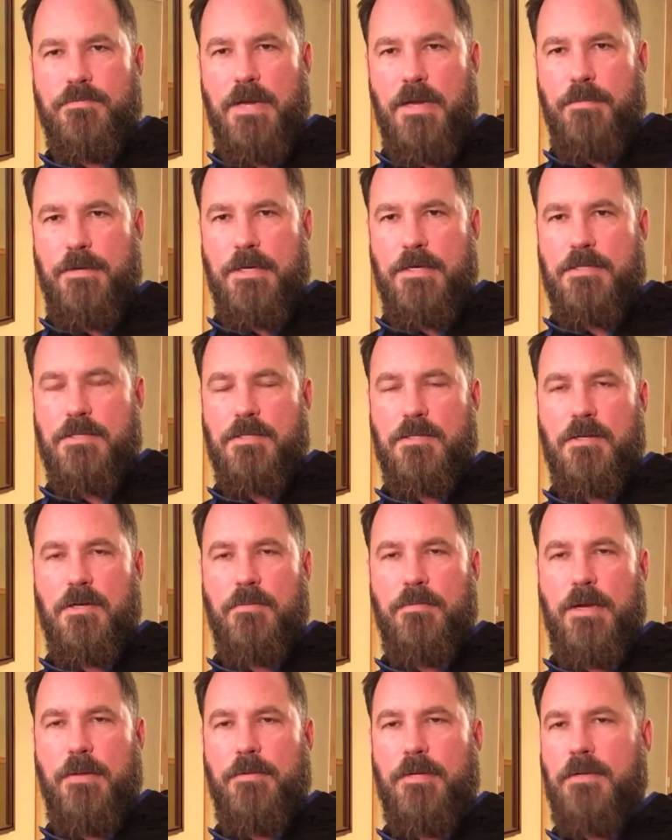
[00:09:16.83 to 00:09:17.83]
Maybe
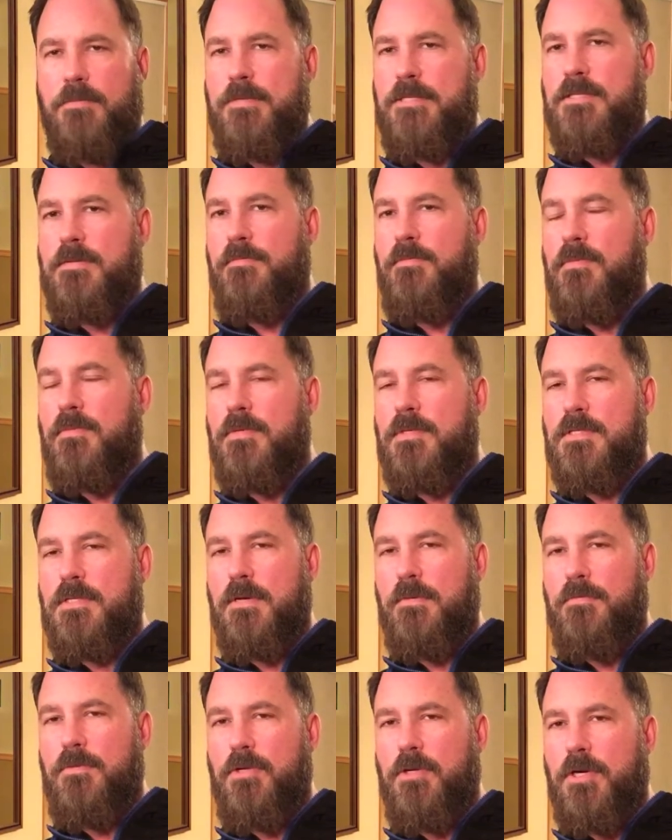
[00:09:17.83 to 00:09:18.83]
it'll be
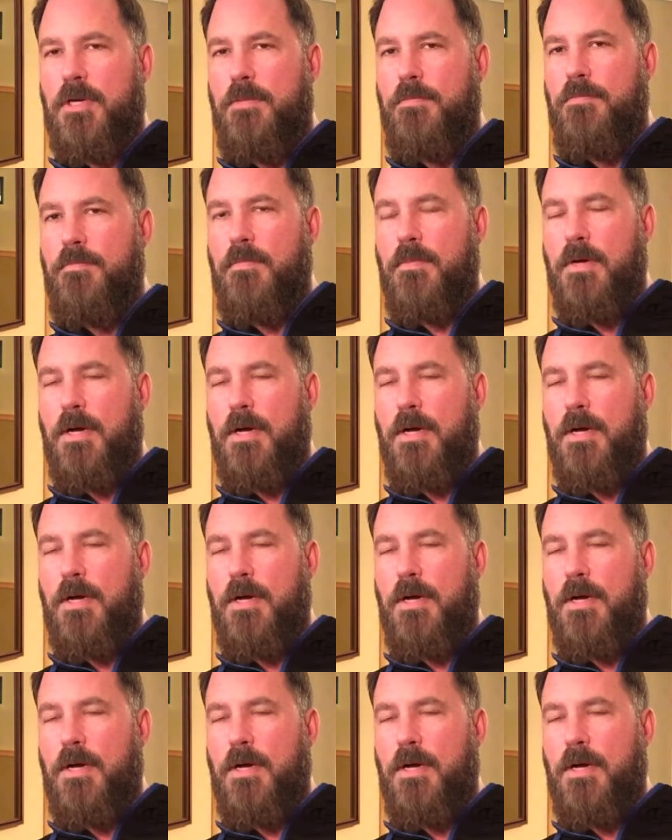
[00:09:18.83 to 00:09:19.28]
some good